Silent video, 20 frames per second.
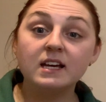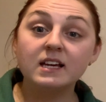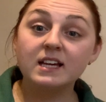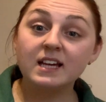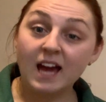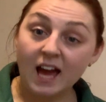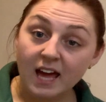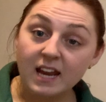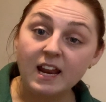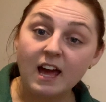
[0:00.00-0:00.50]

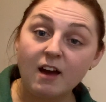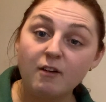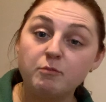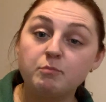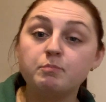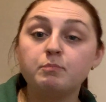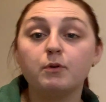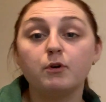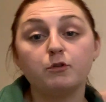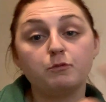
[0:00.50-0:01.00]
can have
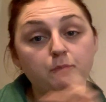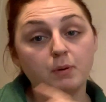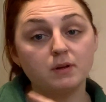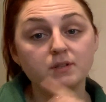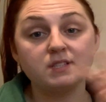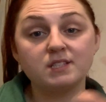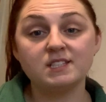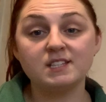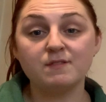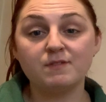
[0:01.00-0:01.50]
both
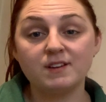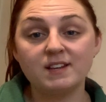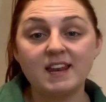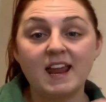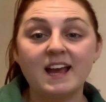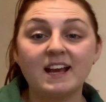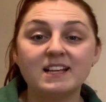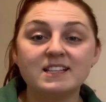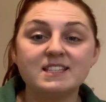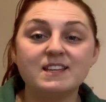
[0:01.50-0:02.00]
positive and
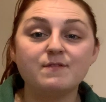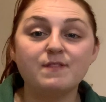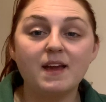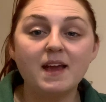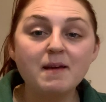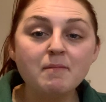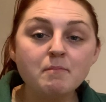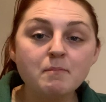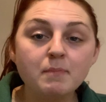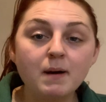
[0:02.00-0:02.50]
negative
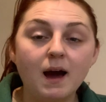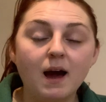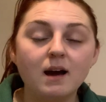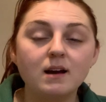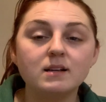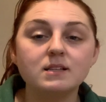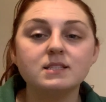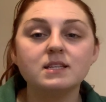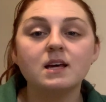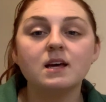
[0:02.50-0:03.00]

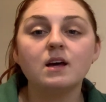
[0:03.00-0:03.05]
impacts